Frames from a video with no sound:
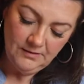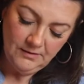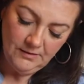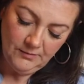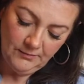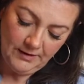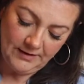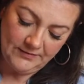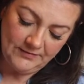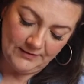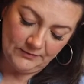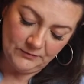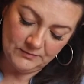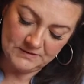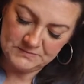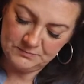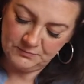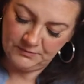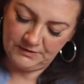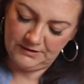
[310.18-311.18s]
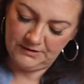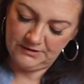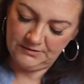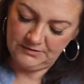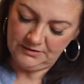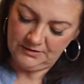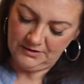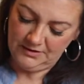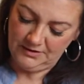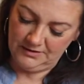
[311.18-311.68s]
Okay, that looks pretty
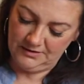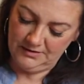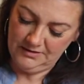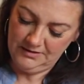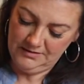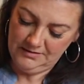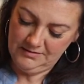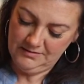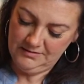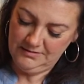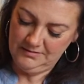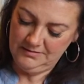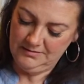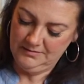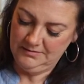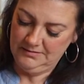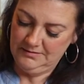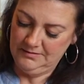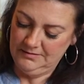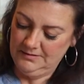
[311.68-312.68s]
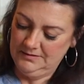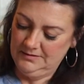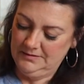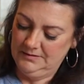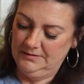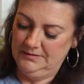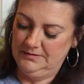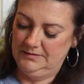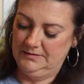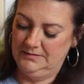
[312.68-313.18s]
good.
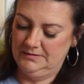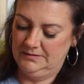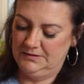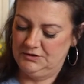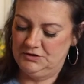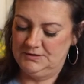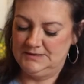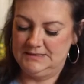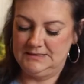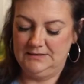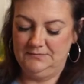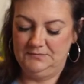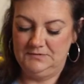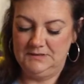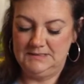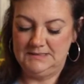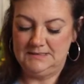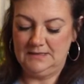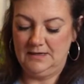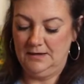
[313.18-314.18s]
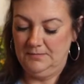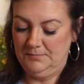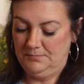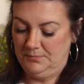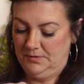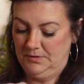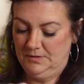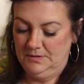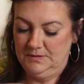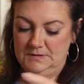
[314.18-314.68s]
Let's just lift this up,
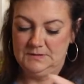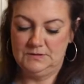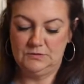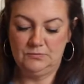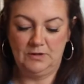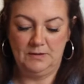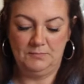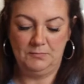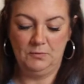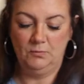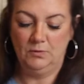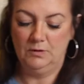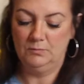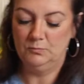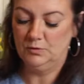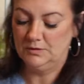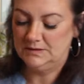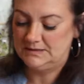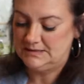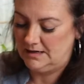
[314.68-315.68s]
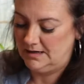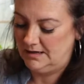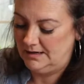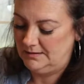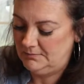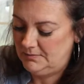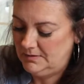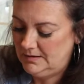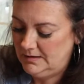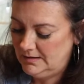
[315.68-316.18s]
scrape it one more
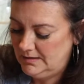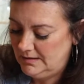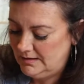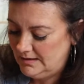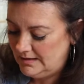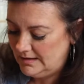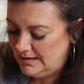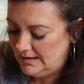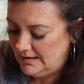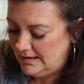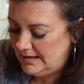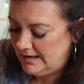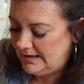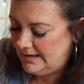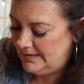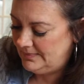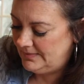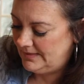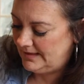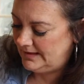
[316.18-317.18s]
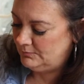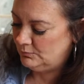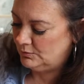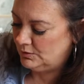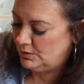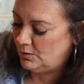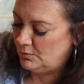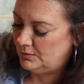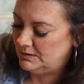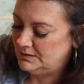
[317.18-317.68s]
time, and then we're
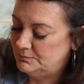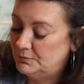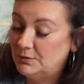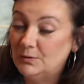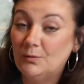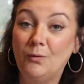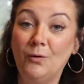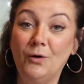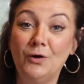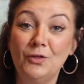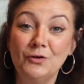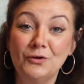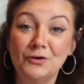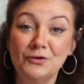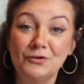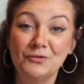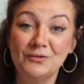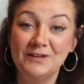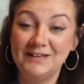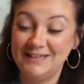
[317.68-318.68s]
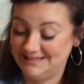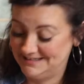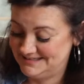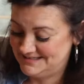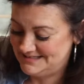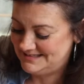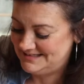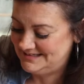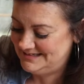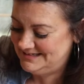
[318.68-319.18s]
going to put all our
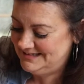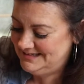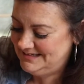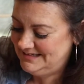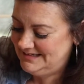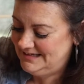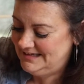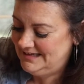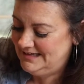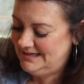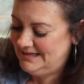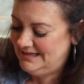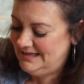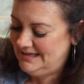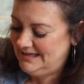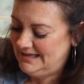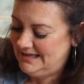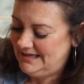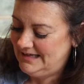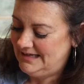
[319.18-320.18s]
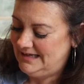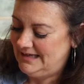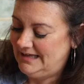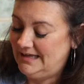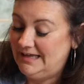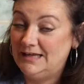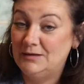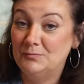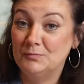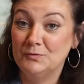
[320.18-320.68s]
ingredients
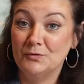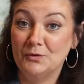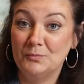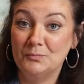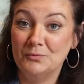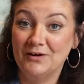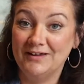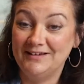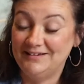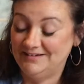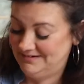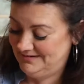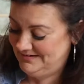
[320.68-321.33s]
in with our bread.